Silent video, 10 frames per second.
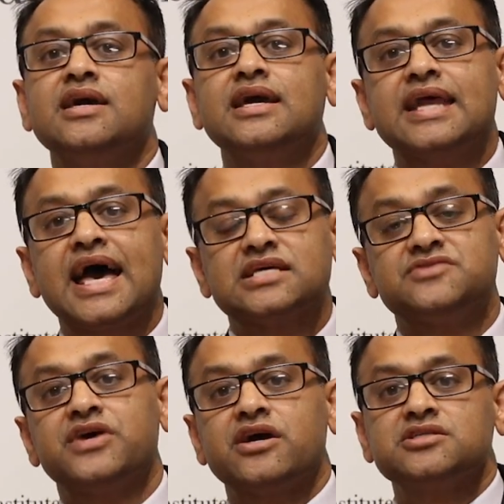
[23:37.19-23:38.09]
It has
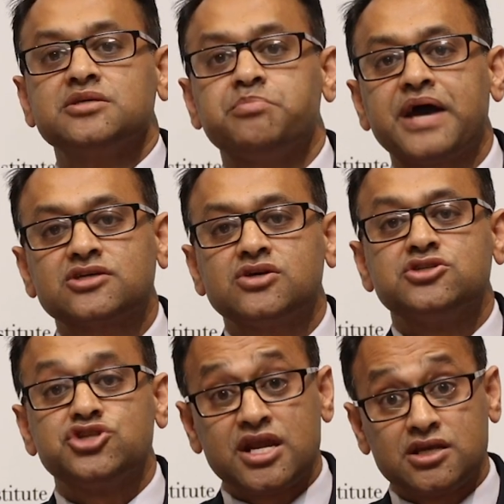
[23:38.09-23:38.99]
various impacts
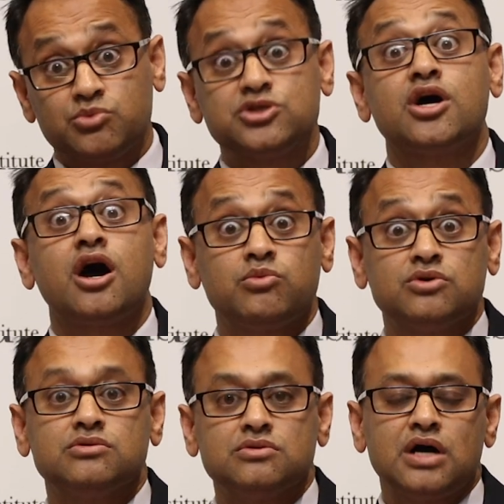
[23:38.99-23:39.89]
on gender, which I
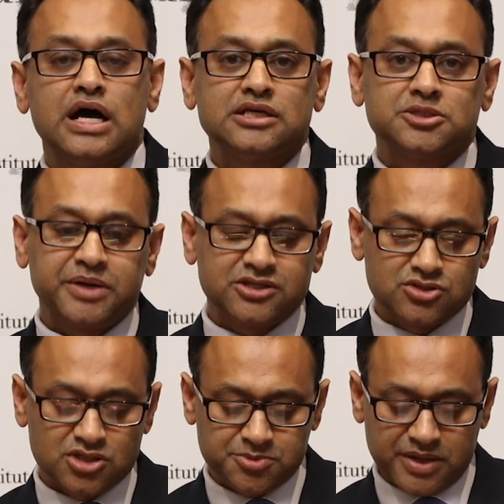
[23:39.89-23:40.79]
will
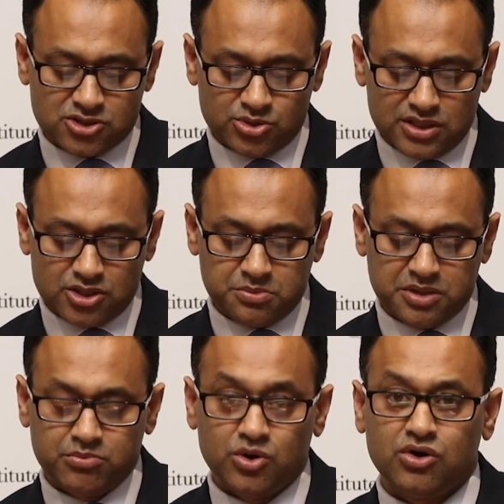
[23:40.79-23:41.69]
speak to a little
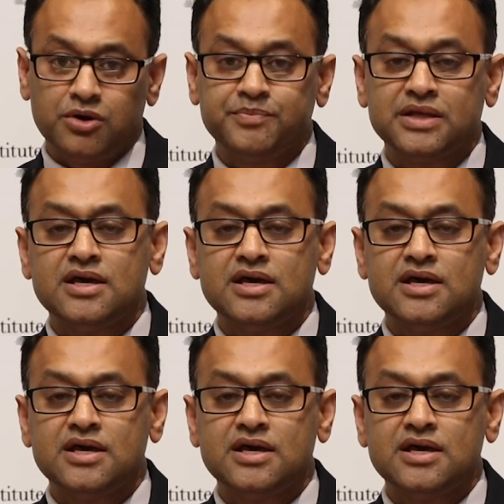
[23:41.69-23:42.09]
bit more.